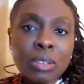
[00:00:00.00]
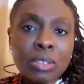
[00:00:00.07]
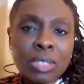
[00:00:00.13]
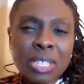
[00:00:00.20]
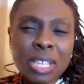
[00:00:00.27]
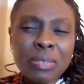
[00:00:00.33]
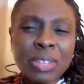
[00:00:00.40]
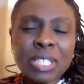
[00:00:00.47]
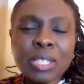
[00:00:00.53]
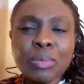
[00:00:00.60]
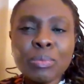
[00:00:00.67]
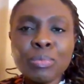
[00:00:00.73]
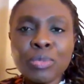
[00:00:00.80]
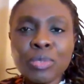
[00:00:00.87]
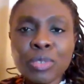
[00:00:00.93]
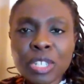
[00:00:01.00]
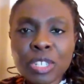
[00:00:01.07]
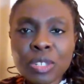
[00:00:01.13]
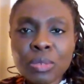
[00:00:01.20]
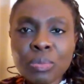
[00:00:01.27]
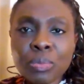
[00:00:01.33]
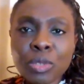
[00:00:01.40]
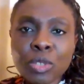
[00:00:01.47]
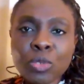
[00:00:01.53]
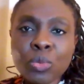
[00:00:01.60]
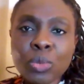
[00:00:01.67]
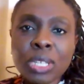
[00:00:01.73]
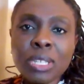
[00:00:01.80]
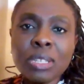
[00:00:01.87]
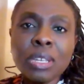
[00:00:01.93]
serve as a bridge
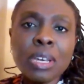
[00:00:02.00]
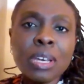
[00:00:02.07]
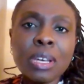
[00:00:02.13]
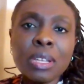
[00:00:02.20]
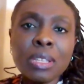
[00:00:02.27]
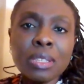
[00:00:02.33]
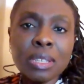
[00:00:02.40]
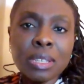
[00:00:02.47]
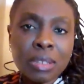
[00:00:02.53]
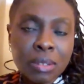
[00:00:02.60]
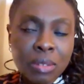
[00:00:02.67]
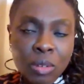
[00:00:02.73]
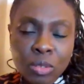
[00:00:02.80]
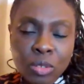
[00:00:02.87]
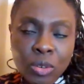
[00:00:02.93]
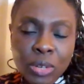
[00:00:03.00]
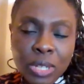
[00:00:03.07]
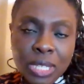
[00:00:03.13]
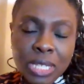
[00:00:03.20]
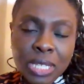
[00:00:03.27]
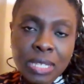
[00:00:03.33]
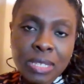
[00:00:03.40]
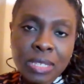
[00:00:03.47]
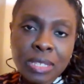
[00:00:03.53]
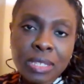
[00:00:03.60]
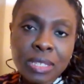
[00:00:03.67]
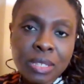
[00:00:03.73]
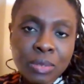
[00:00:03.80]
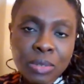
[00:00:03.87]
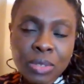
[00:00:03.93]
between the authorities,
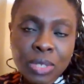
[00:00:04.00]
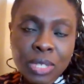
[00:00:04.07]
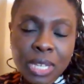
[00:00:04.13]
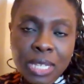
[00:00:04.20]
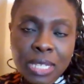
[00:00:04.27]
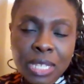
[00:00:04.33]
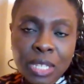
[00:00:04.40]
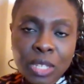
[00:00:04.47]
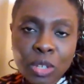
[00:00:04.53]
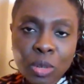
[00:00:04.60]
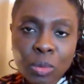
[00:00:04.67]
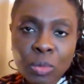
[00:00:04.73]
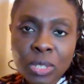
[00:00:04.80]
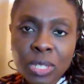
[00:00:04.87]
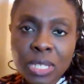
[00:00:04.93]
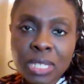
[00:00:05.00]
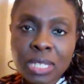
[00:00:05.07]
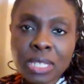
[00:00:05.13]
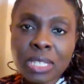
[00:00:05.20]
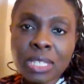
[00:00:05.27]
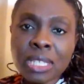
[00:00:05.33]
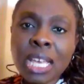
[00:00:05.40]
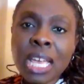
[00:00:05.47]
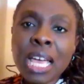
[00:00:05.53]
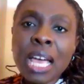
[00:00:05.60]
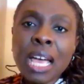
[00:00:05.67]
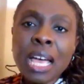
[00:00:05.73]
civil society, and the community.